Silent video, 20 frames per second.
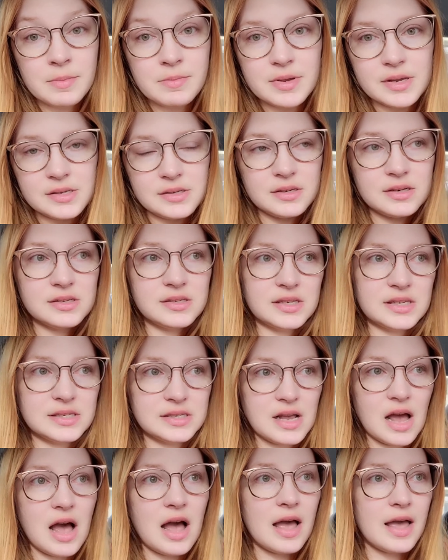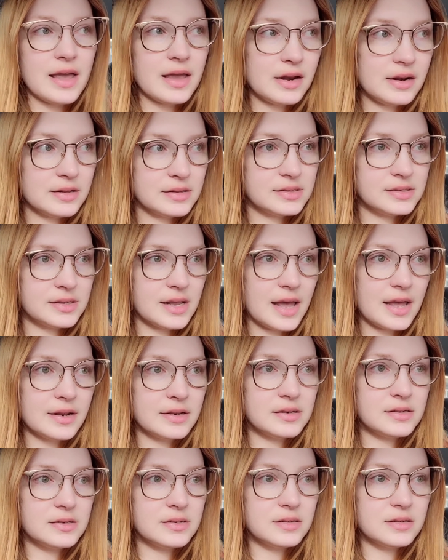business aside,
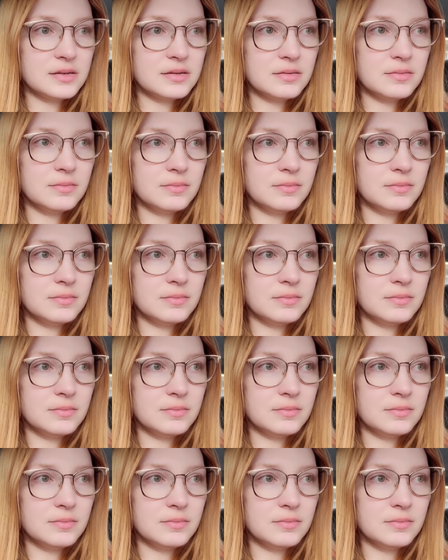set